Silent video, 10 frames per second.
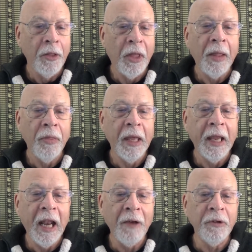"Then
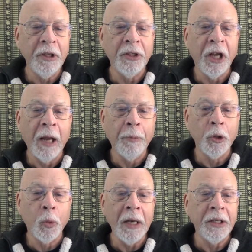the 11
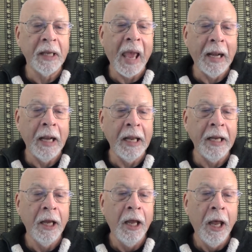disciples went to
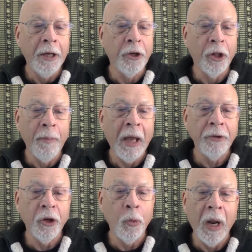Galilee, to the
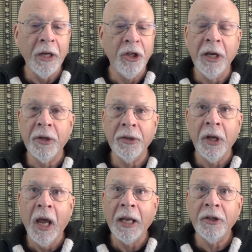mountain where Jesus
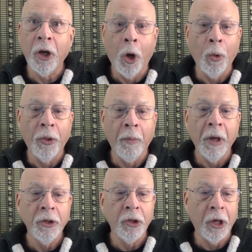had told them
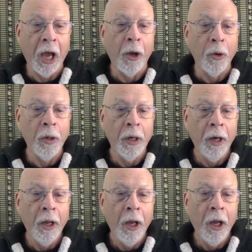to go.
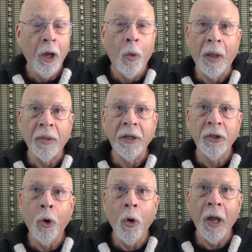When they
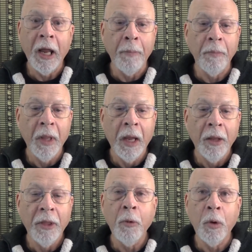saw him,
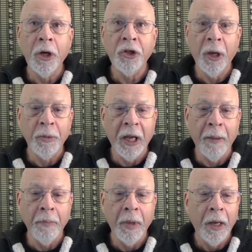they worshipped
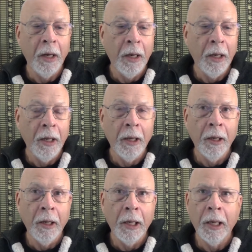him,
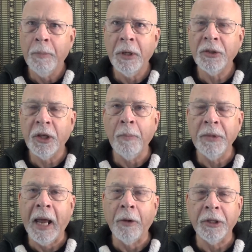but some
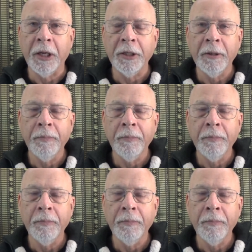doubted."